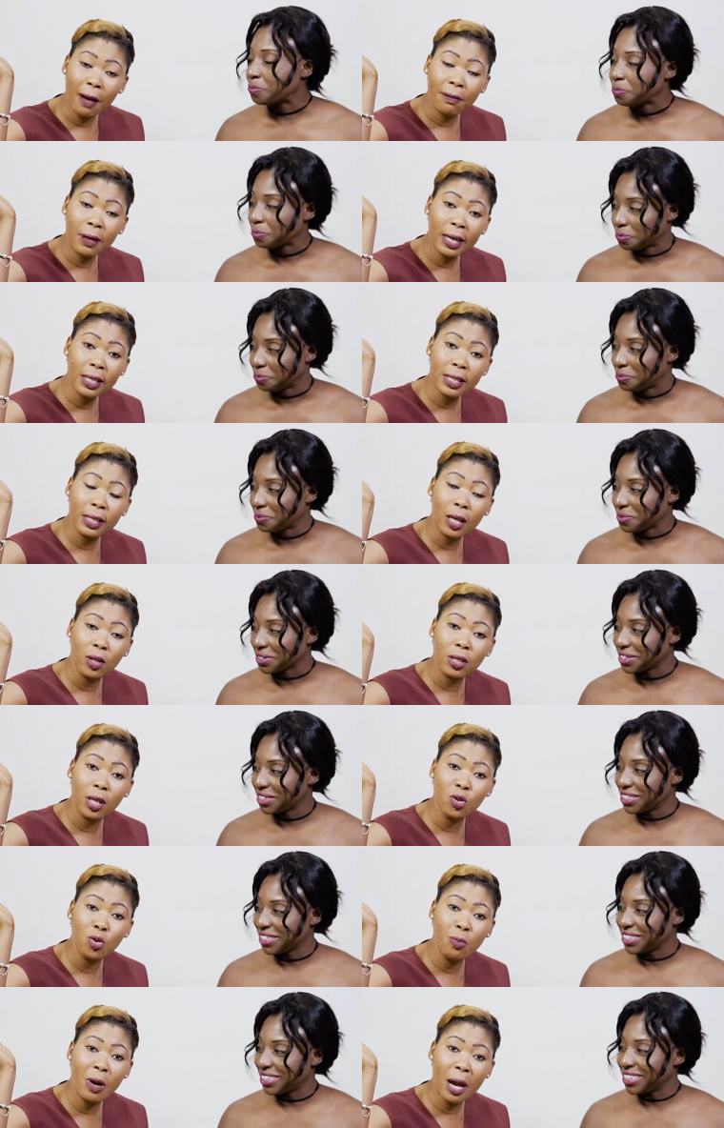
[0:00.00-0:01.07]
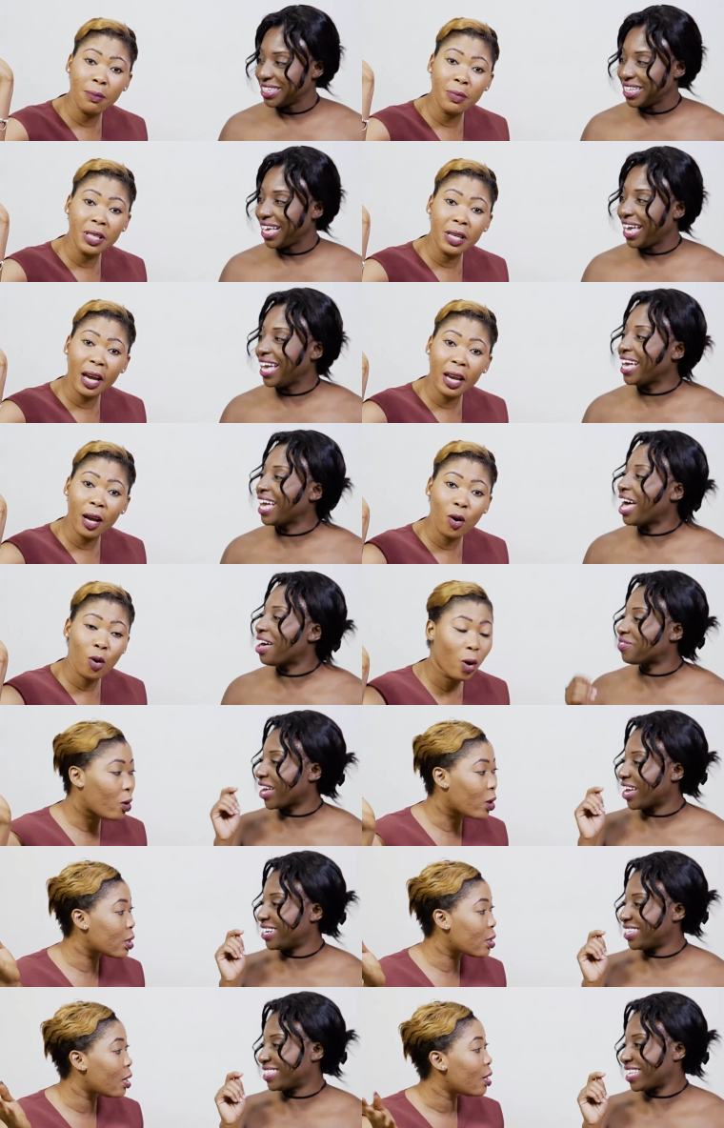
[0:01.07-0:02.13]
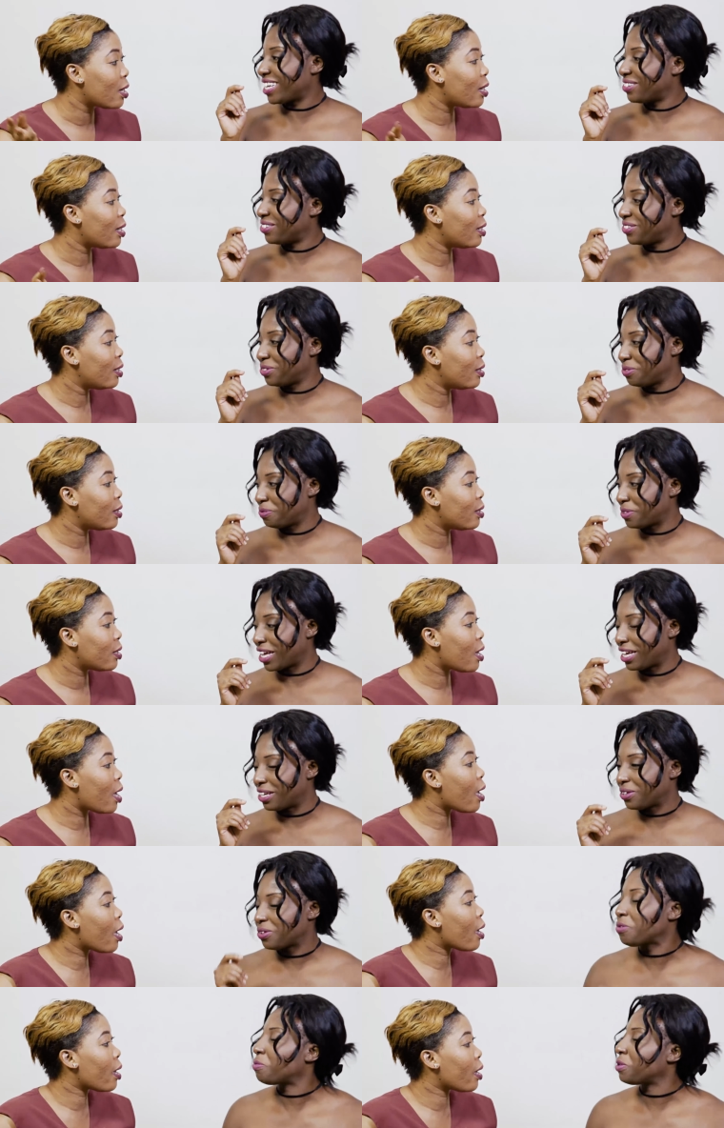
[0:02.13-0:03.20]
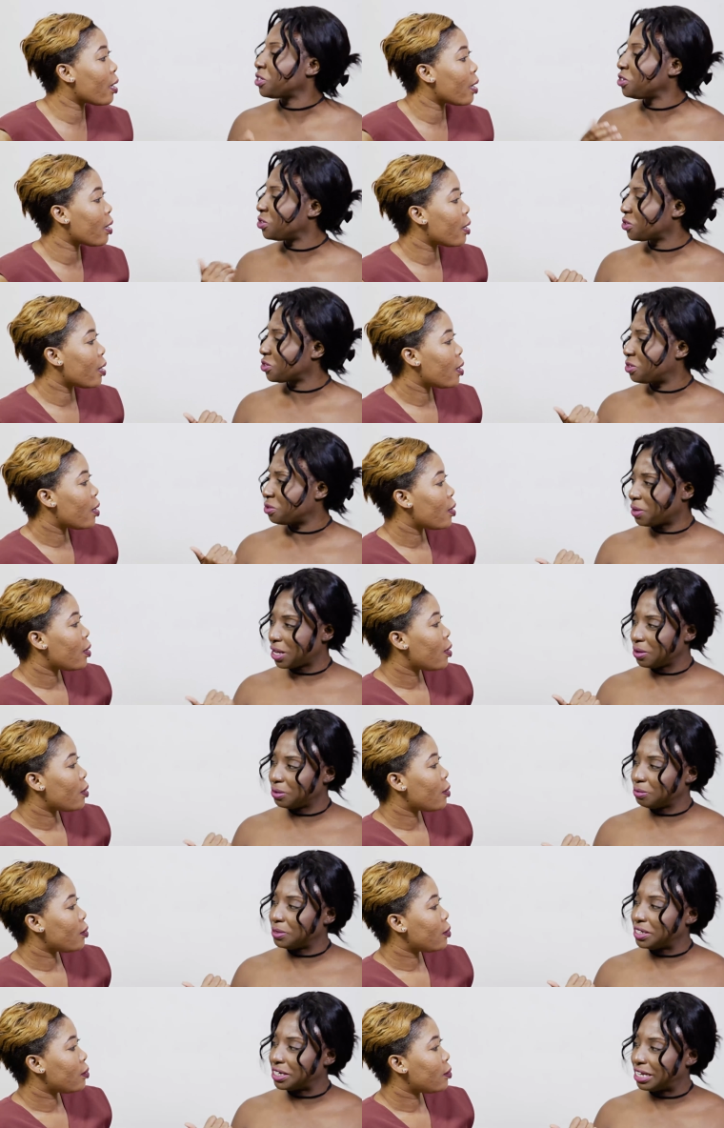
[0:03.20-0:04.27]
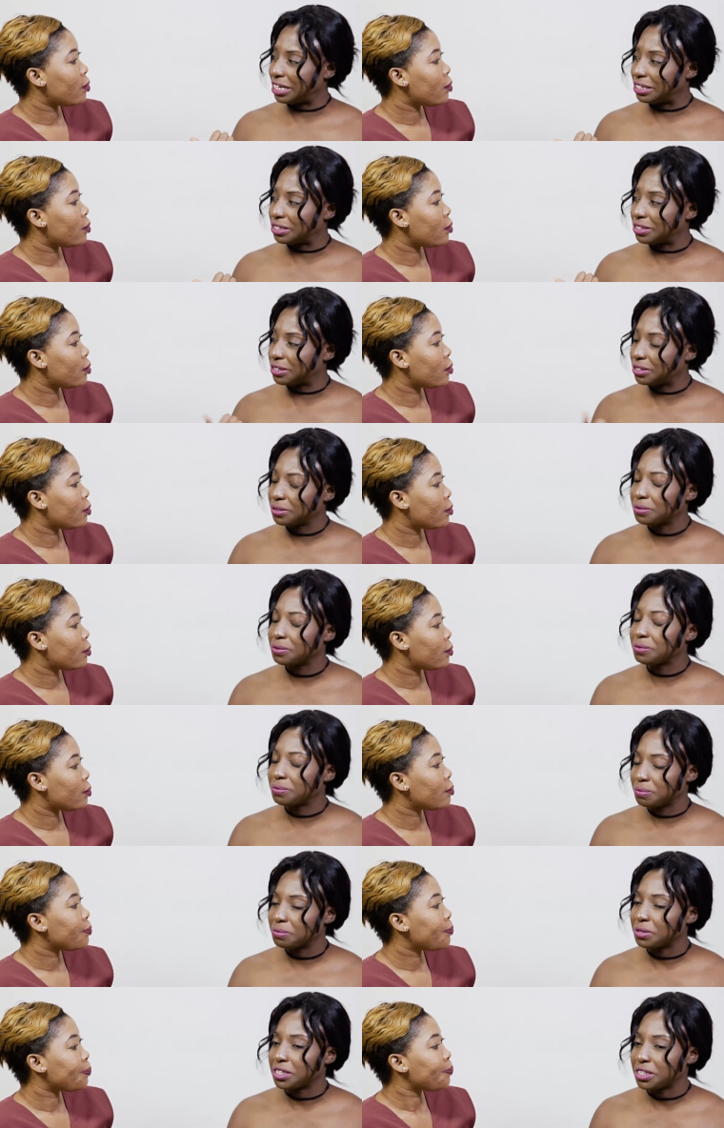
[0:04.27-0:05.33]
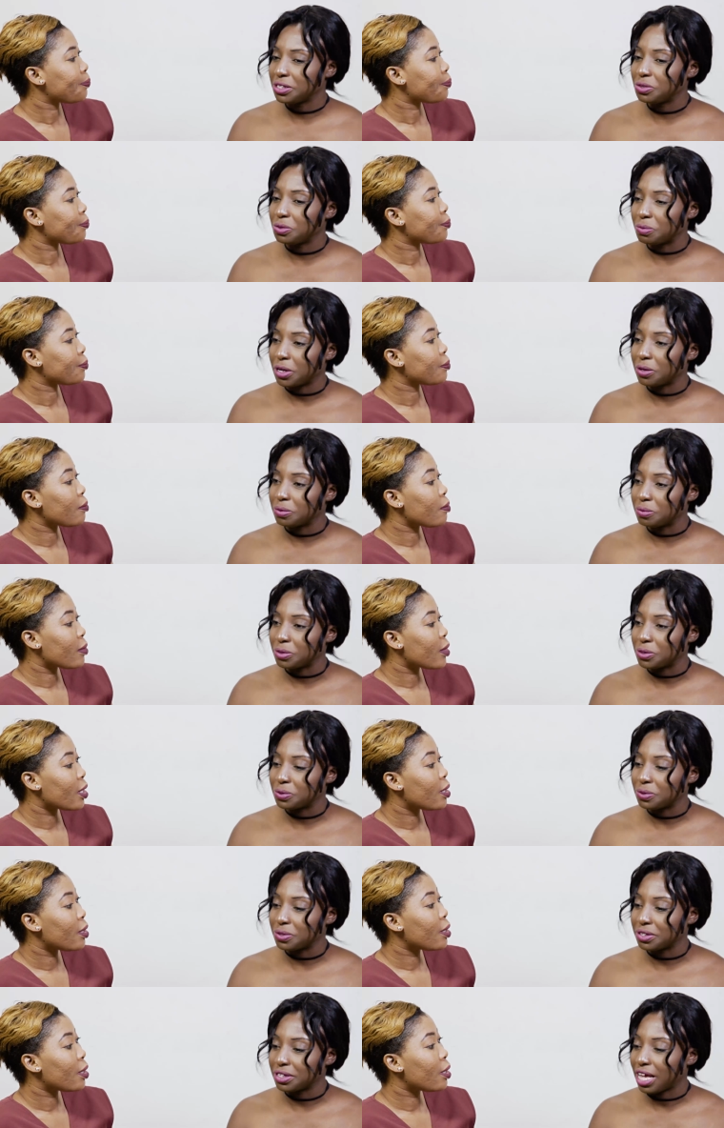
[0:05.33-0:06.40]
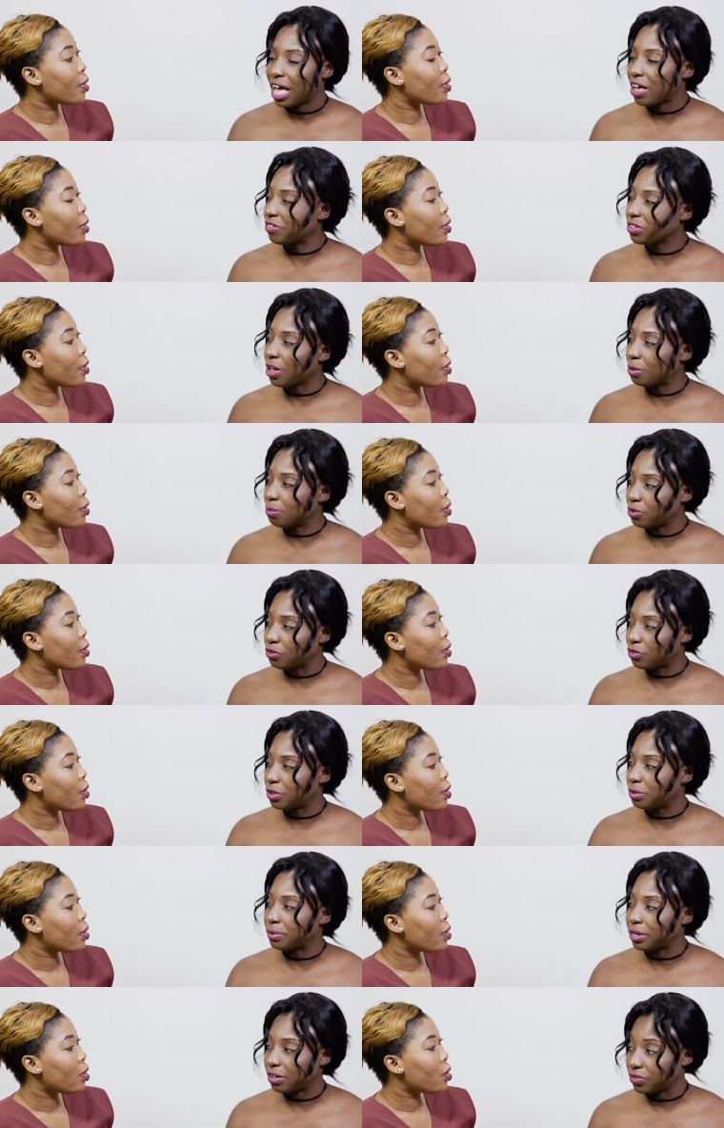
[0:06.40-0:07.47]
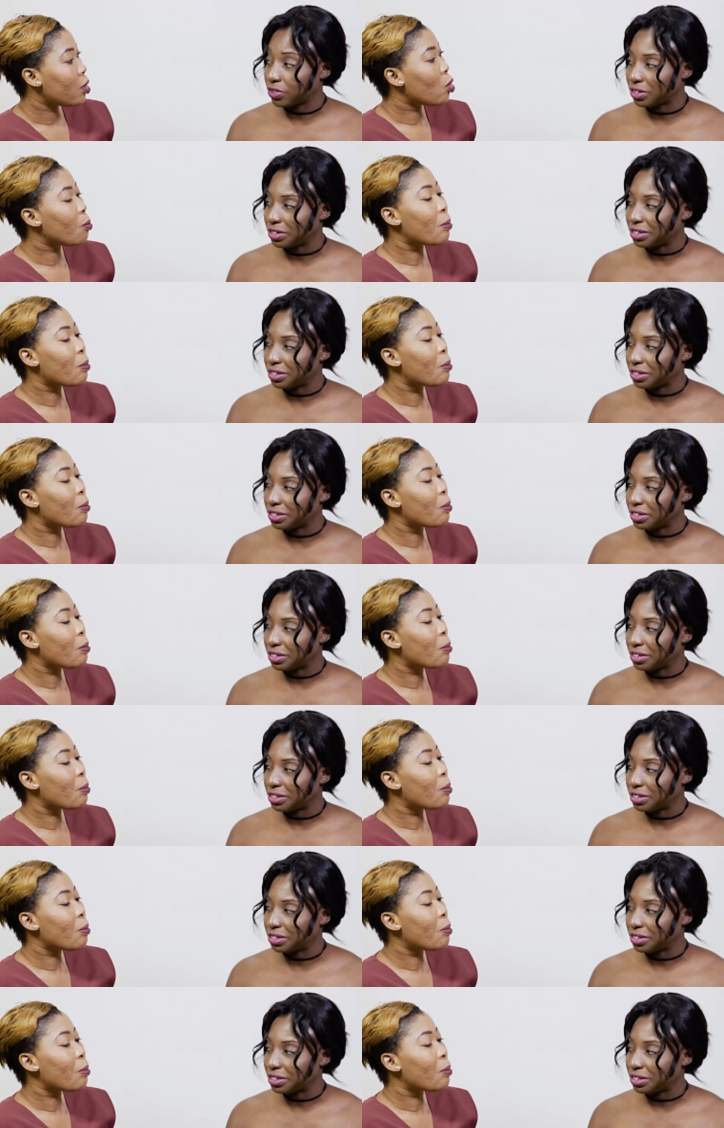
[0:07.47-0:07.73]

Speaker 1: Afghanistan, Dubai. Hey,
Speaker 2: Afghanistan or Dubai. Oh, eh. but you know, Dubai would be nice. I think Dubai would be cool. I haven't gone before, but I've heard